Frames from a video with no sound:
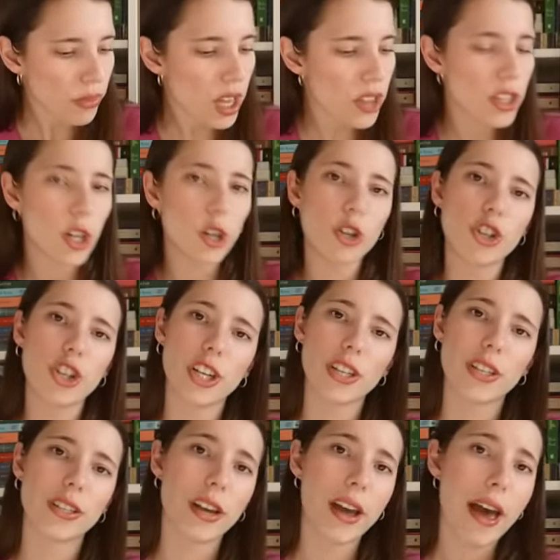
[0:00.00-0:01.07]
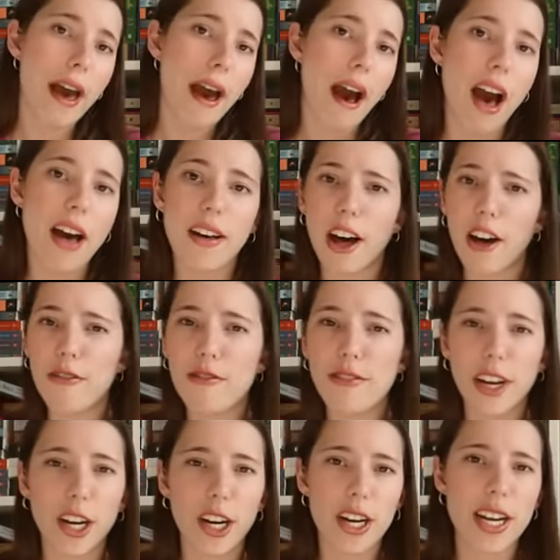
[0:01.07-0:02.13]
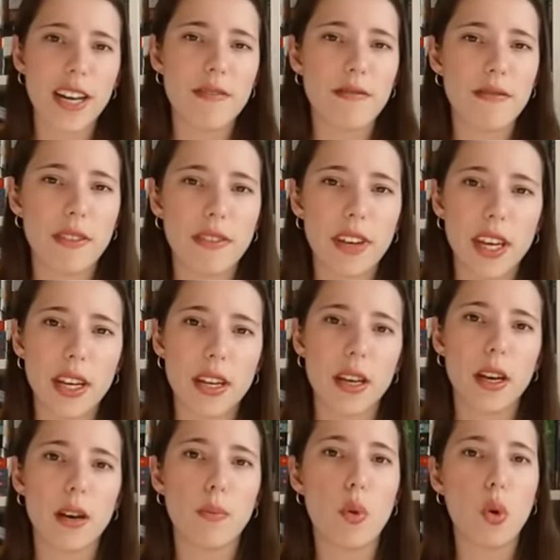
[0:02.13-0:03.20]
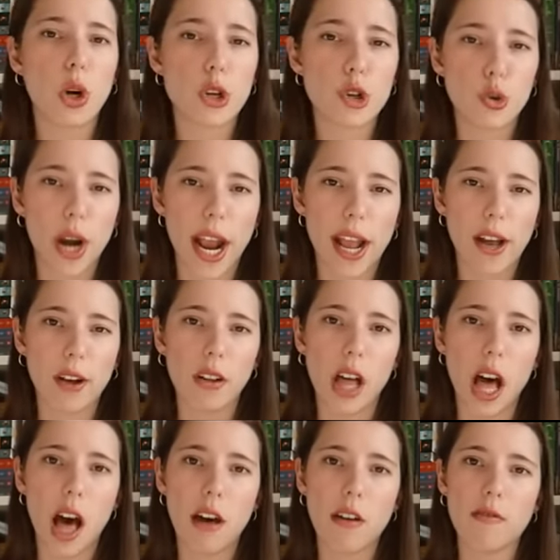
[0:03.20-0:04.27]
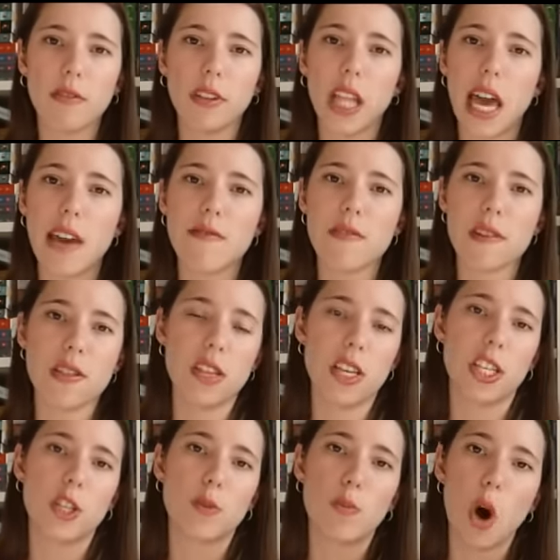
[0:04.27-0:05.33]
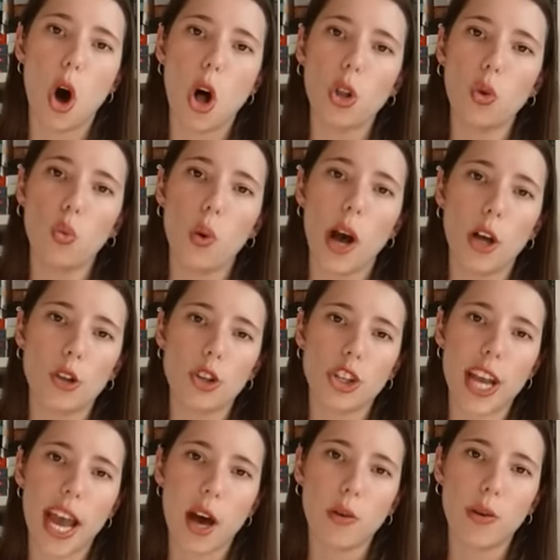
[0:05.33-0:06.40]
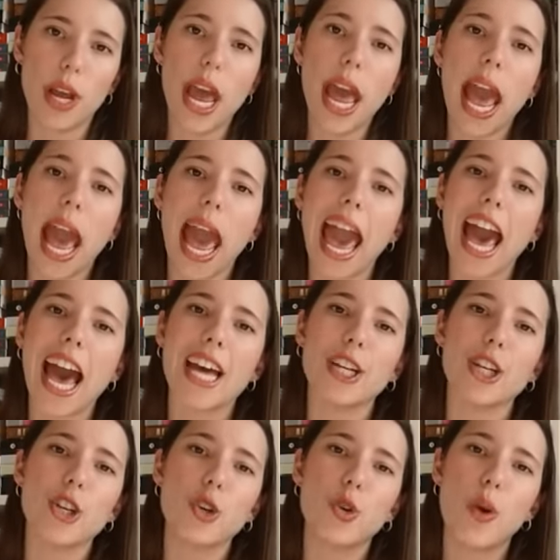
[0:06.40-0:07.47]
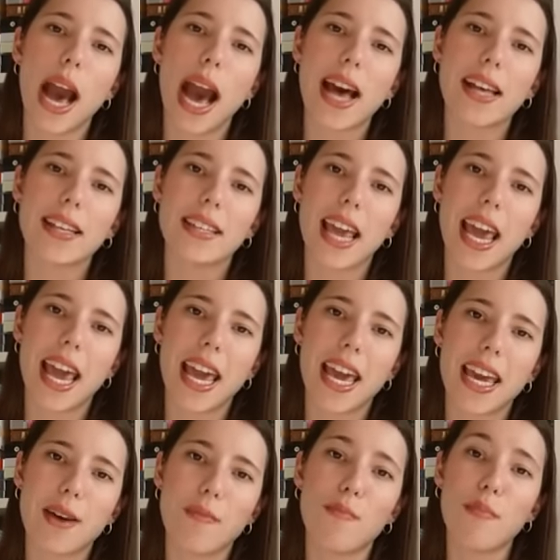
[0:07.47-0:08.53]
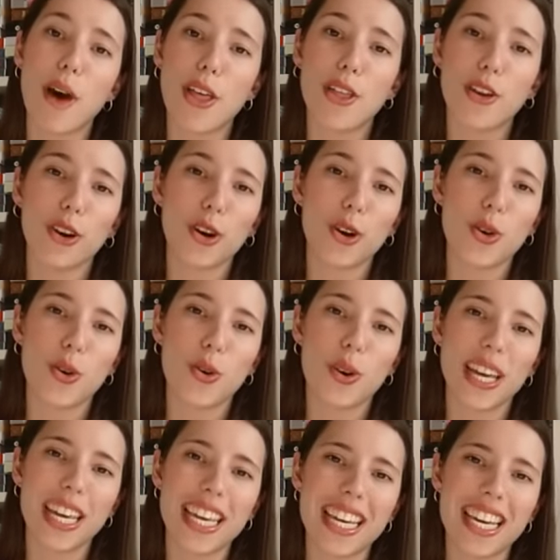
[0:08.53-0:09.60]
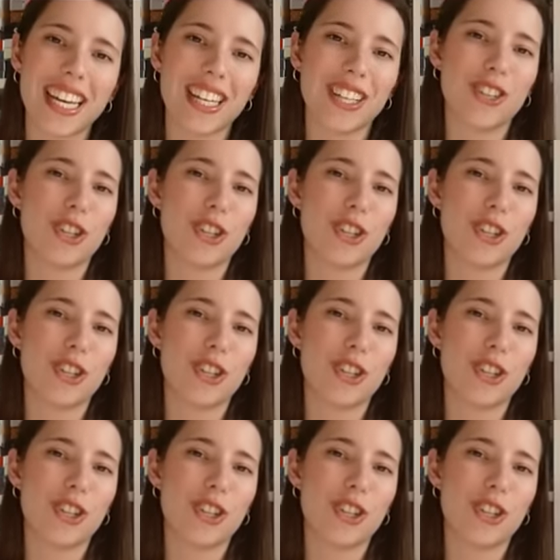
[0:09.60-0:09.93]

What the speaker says: there's just a very vivid portrayal of life in this small Welsh town. And Hugh has a mother who he is